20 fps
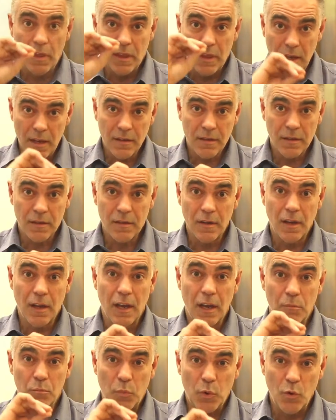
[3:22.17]
This
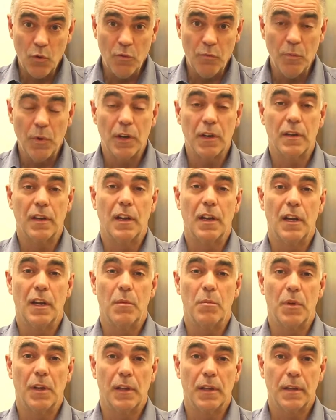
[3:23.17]
improvement
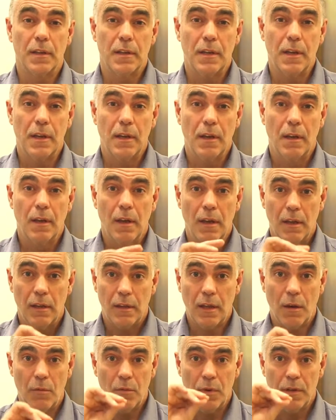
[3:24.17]
in ability
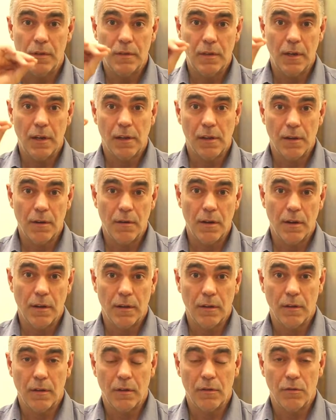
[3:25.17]
that we see clearly
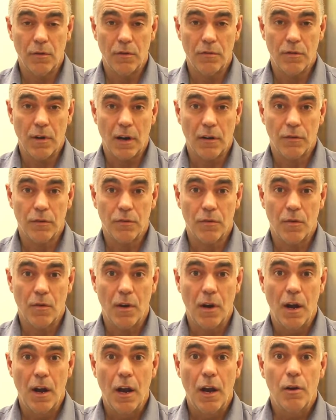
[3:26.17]
on the NeuroTracker
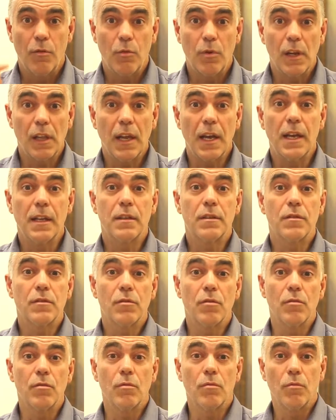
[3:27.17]
score relates
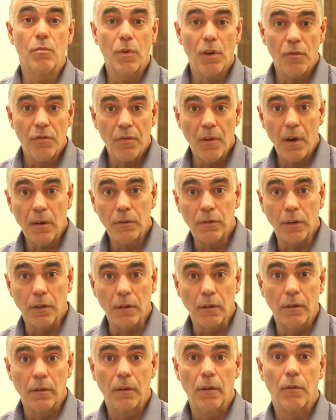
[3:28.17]
to real
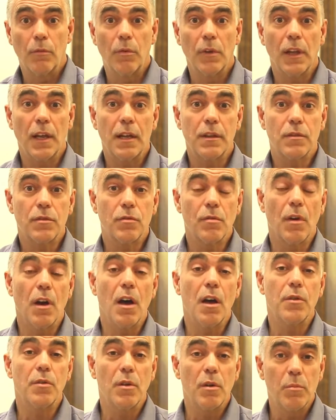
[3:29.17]
function, relates
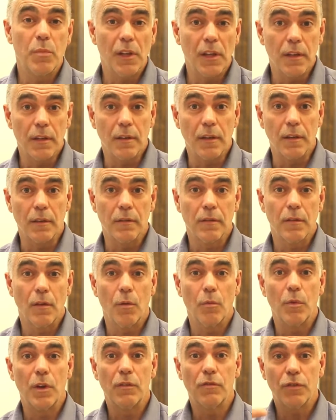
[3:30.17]
to other abilities.
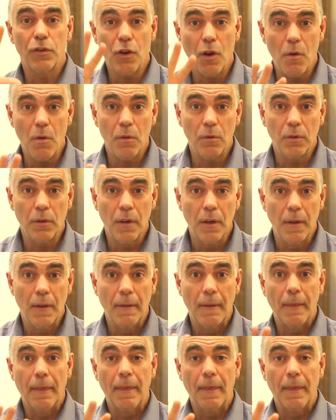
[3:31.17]
So we've shown